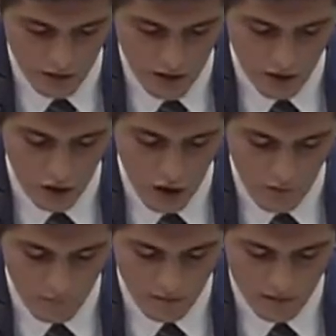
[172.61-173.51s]

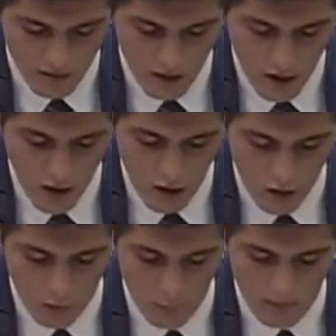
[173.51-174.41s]
Molaverde to
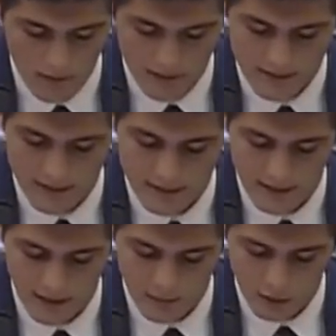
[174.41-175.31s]
attend in September
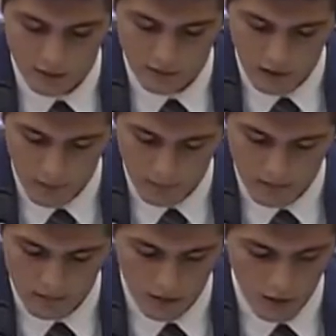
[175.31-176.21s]
2015 in
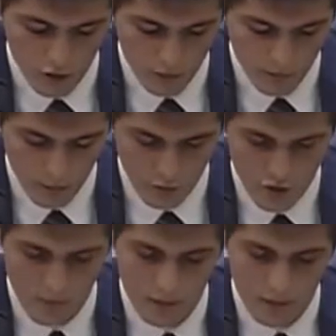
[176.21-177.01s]
Tehran a conference